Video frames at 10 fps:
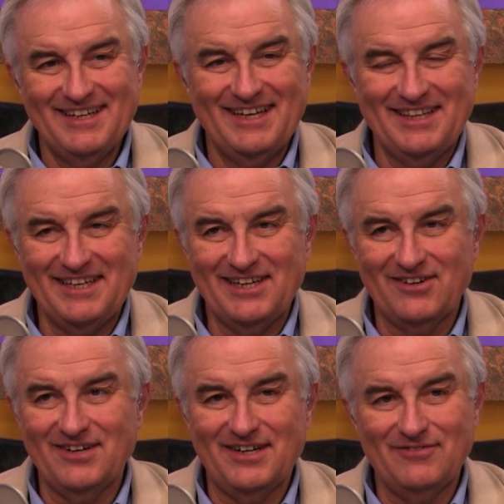in the
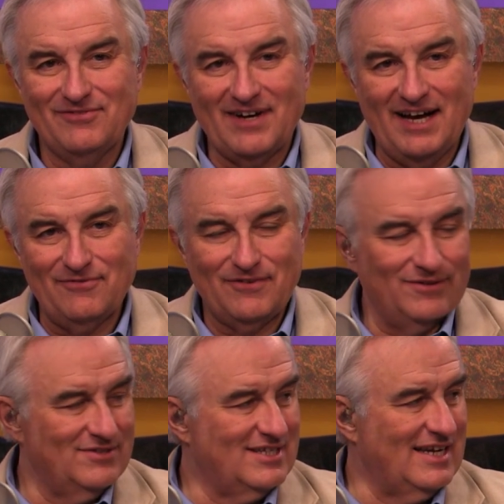era of
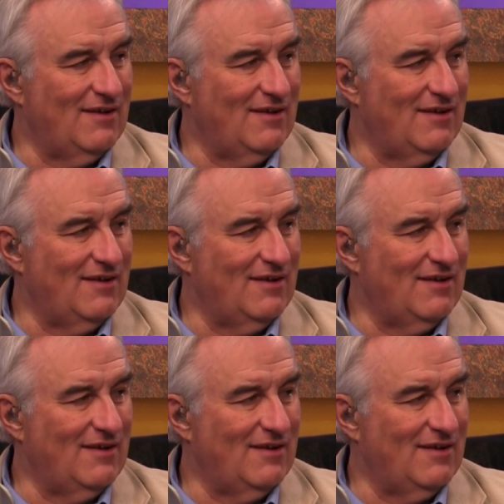iPhones, that